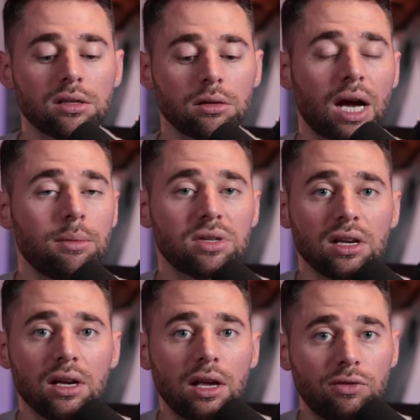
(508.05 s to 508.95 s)
sometimes
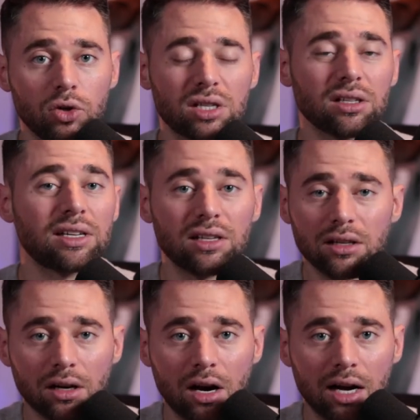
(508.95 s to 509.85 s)
if you just listen
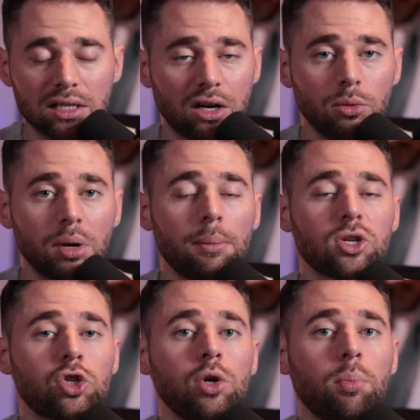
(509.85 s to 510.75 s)
to their content and you become
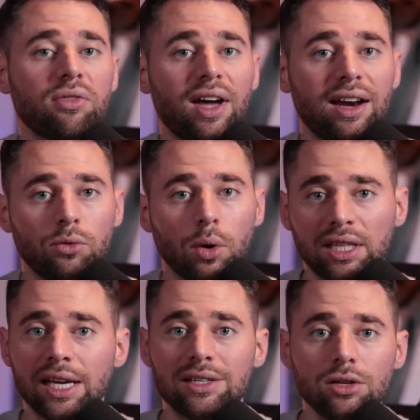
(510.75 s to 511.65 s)
a super fan of
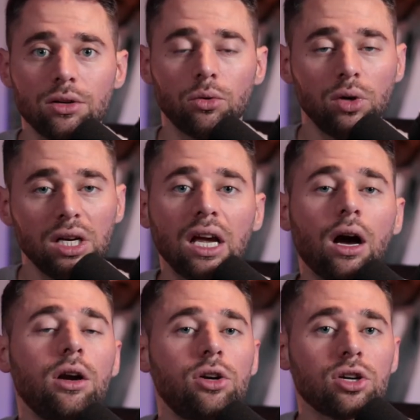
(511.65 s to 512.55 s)
what they do, really
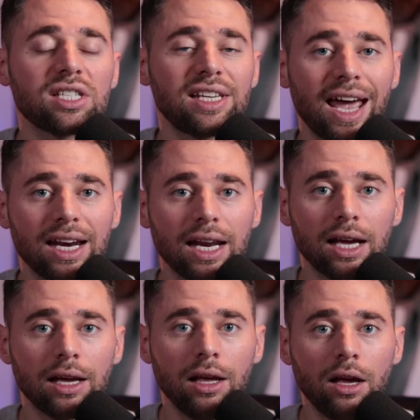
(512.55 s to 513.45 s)

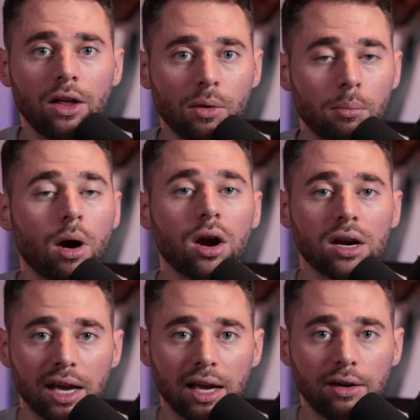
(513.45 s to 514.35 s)
understanding the
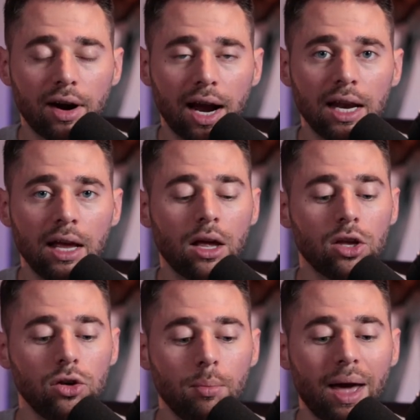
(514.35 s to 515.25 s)
market, right?
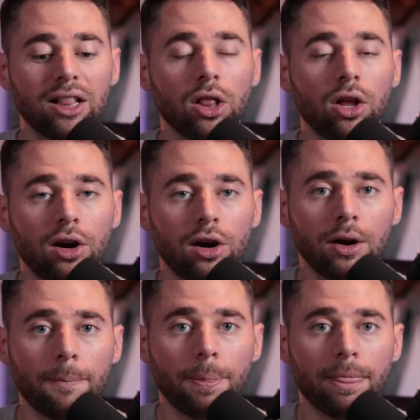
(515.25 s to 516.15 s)
You may
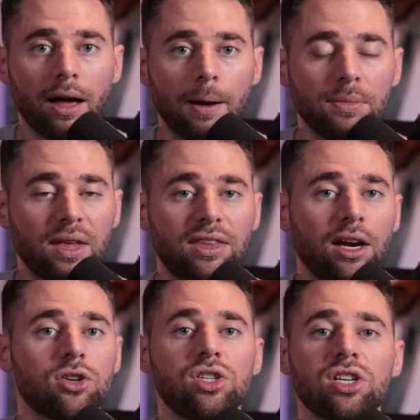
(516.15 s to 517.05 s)
learn uh, that
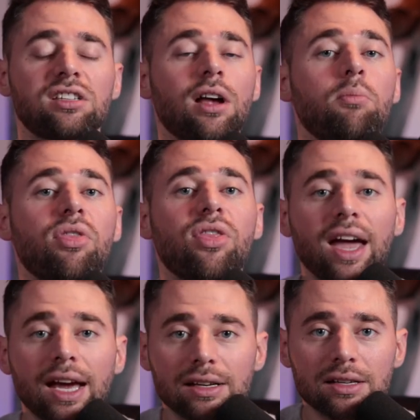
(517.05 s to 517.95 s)
there's just some
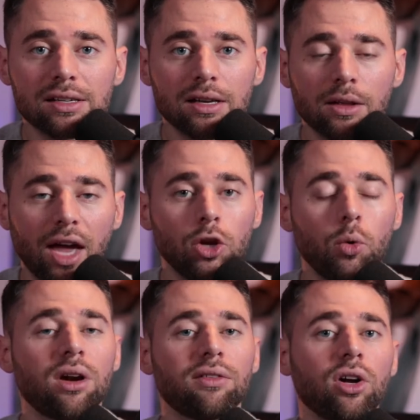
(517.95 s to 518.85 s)
things that
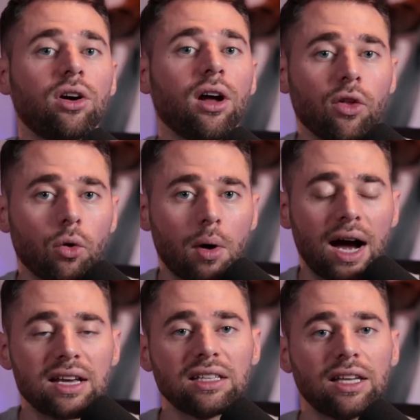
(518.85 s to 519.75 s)
you wouldn't have learned
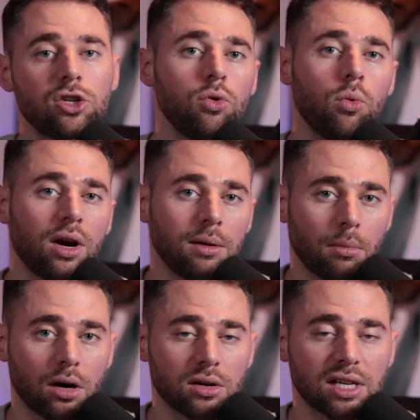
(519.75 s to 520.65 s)
otherwise unless you were
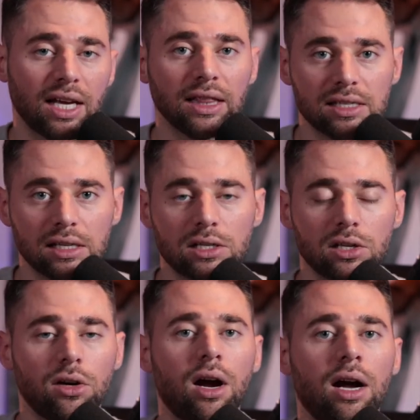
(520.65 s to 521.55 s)
immersed in listening
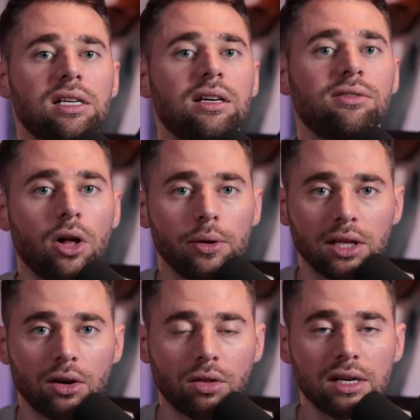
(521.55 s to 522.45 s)
to their content and
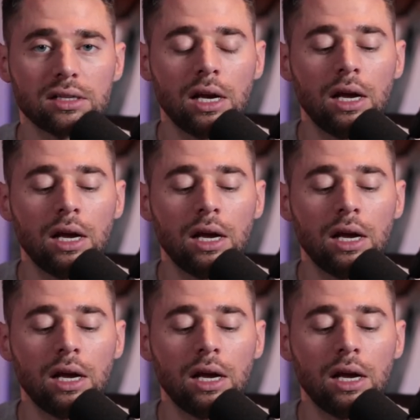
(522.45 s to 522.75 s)
following their things.